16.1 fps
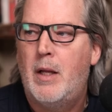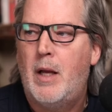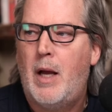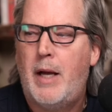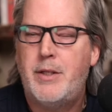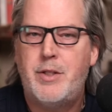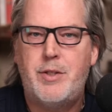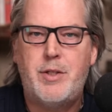
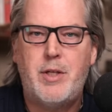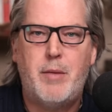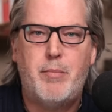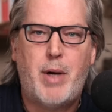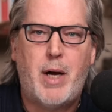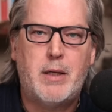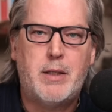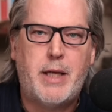I just did a
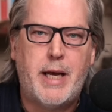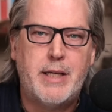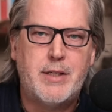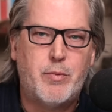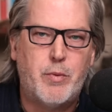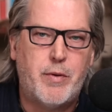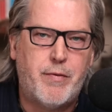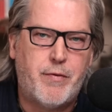
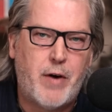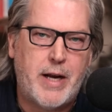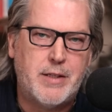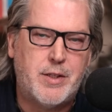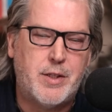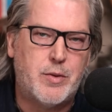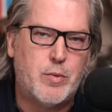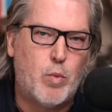podcast with
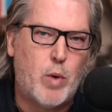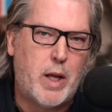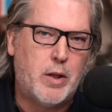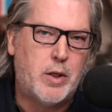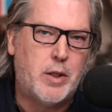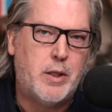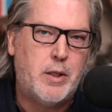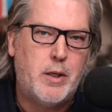Francis
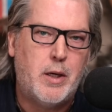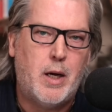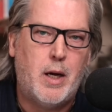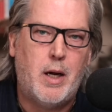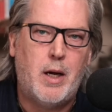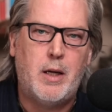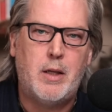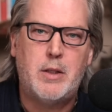Weller
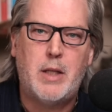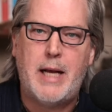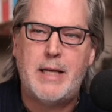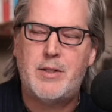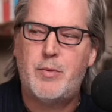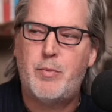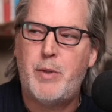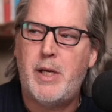
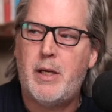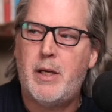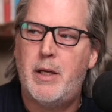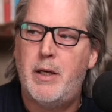last week,